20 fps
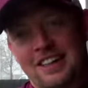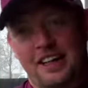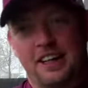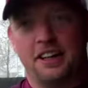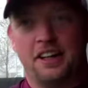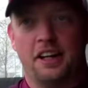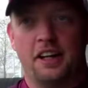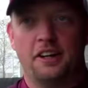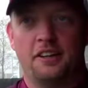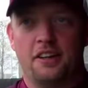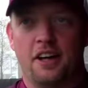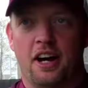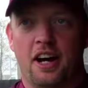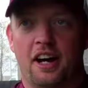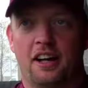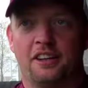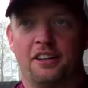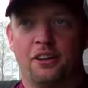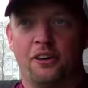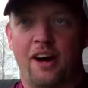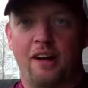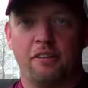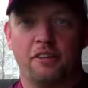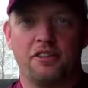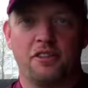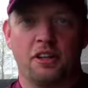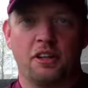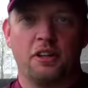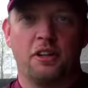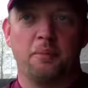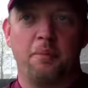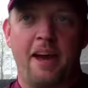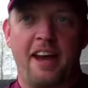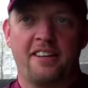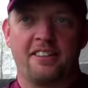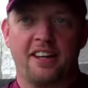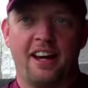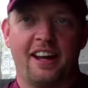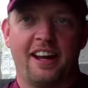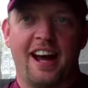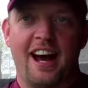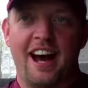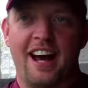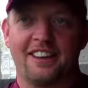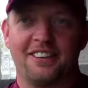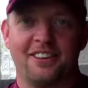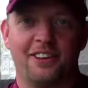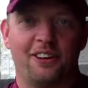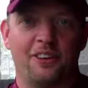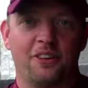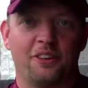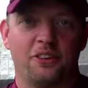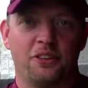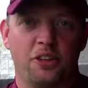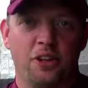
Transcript: and then, you know, obviously if the bats got hot, they're,